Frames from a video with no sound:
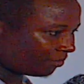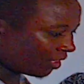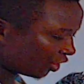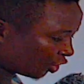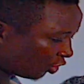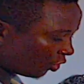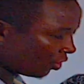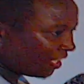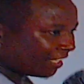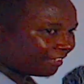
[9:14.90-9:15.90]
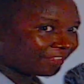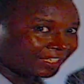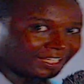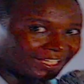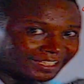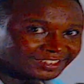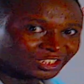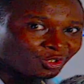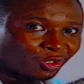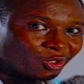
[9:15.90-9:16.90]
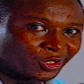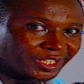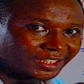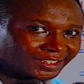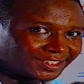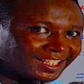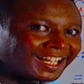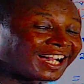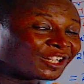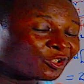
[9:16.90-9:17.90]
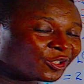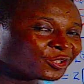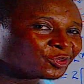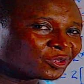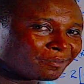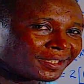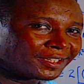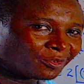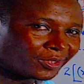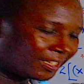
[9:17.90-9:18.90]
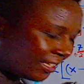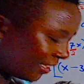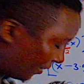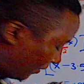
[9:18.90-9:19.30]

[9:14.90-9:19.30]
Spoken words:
So the x coordinates are going to remain the way they are.